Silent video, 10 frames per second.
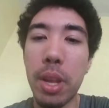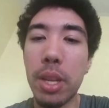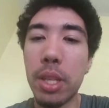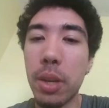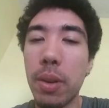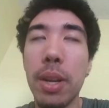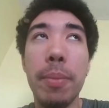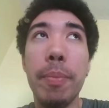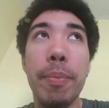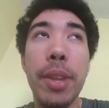So,
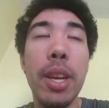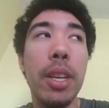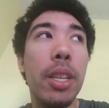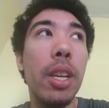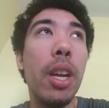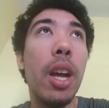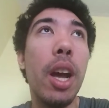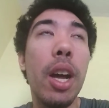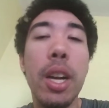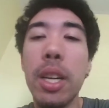um, yeah.
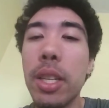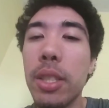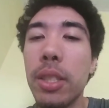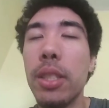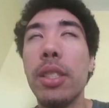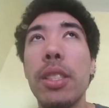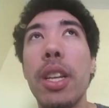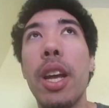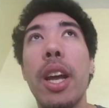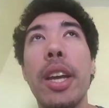Um,
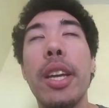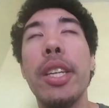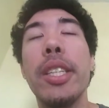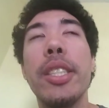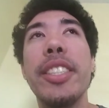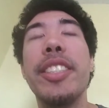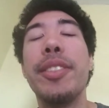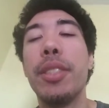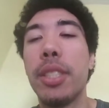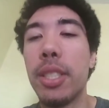I, uh,
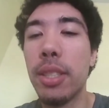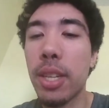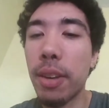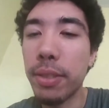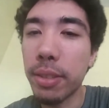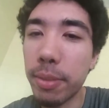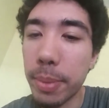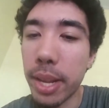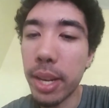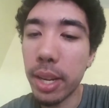still recovering from
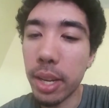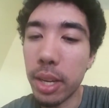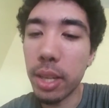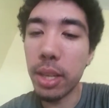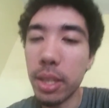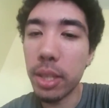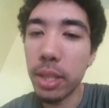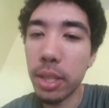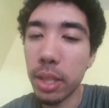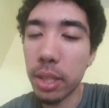that, and, uh,
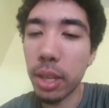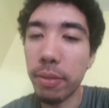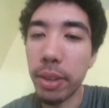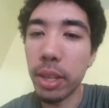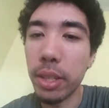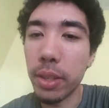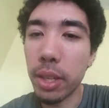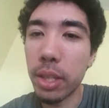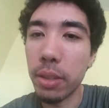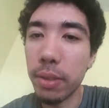just not feeling too good
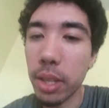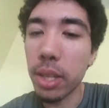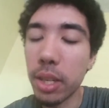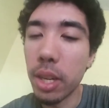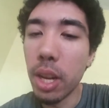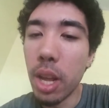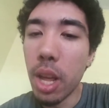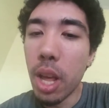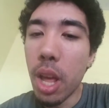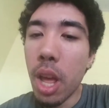so far.
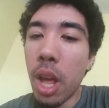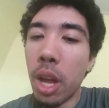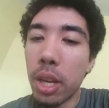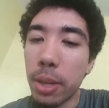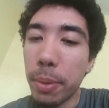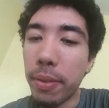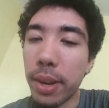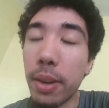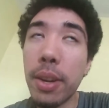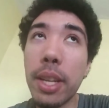Should be fine
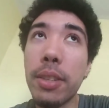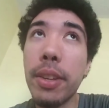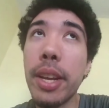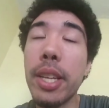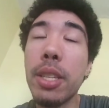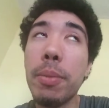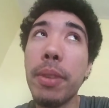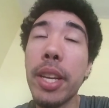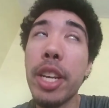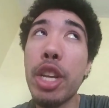in the next few days, hopefully.